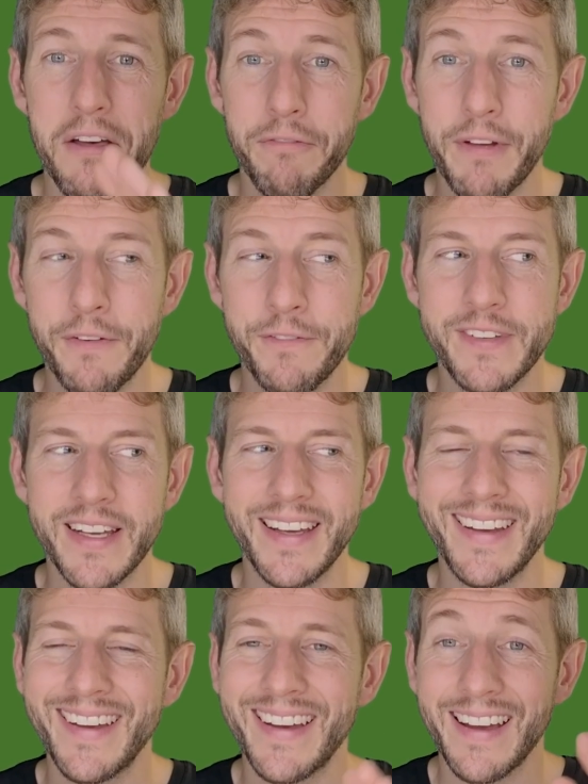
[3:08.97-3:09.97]

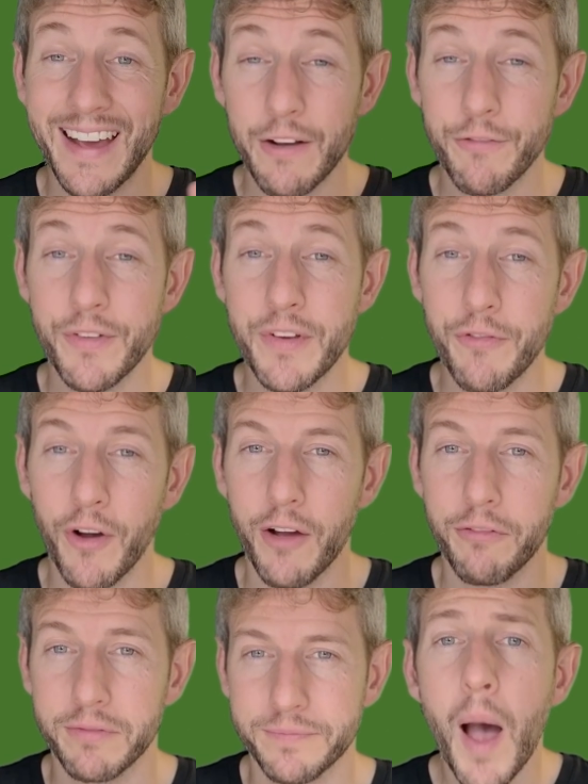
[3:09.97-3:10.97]
50 and 55.
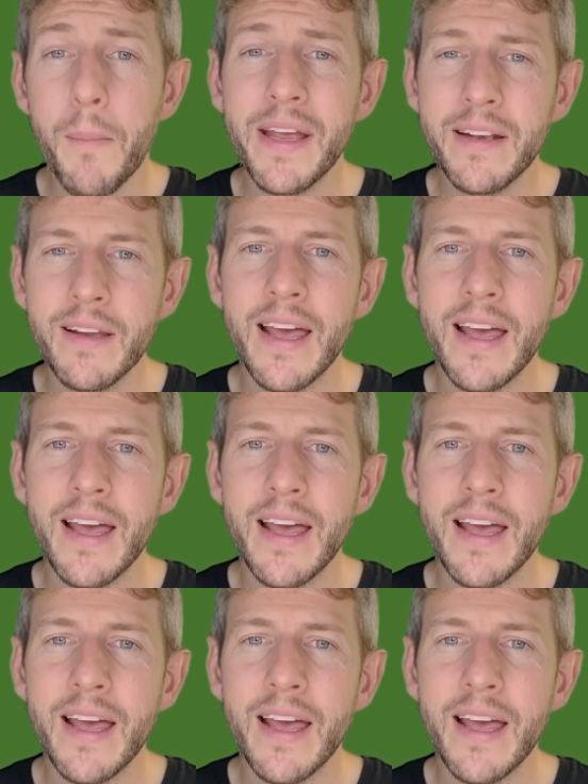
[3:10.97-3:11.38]
I mean,